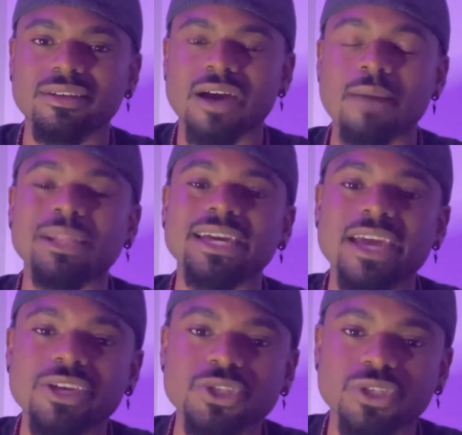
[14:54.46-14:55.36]

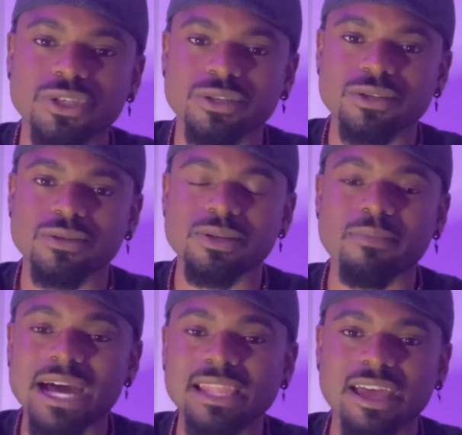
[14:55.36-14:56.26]
obligation to
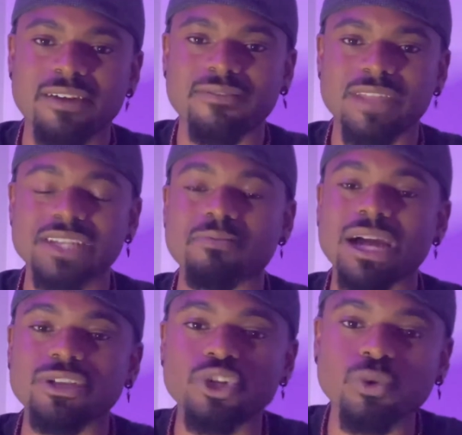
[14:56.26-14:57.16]
my life. That's
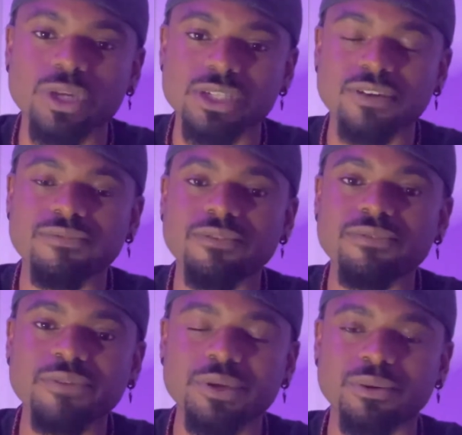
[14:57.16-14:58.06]
my duty to
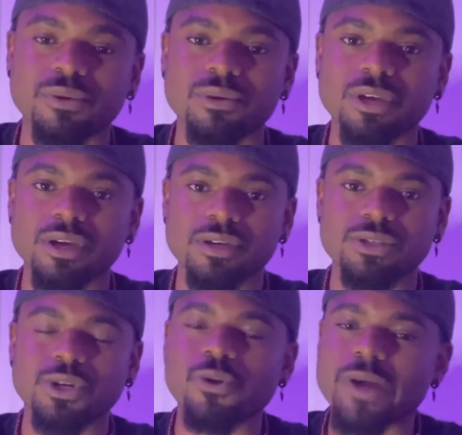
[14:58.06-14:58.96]
fulfill,
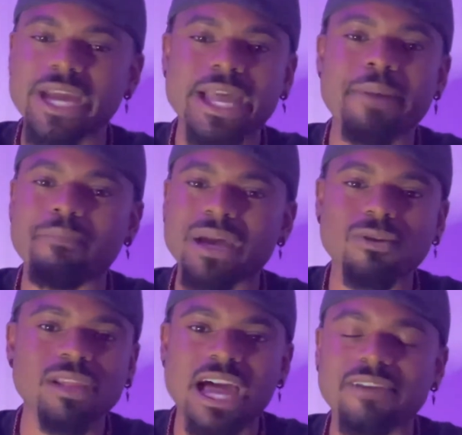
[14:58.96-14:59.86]
to create a
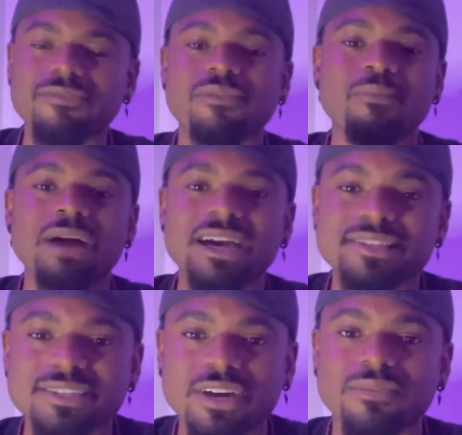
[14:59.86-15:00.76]
better life for
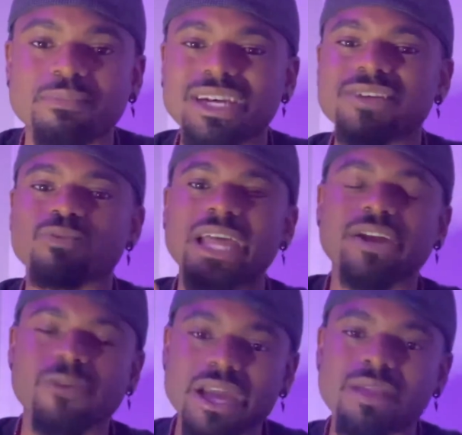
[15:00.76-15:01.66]
myself. Because when I
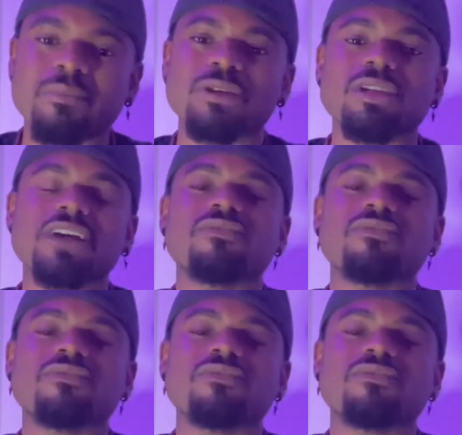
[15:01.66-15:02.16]
create a better life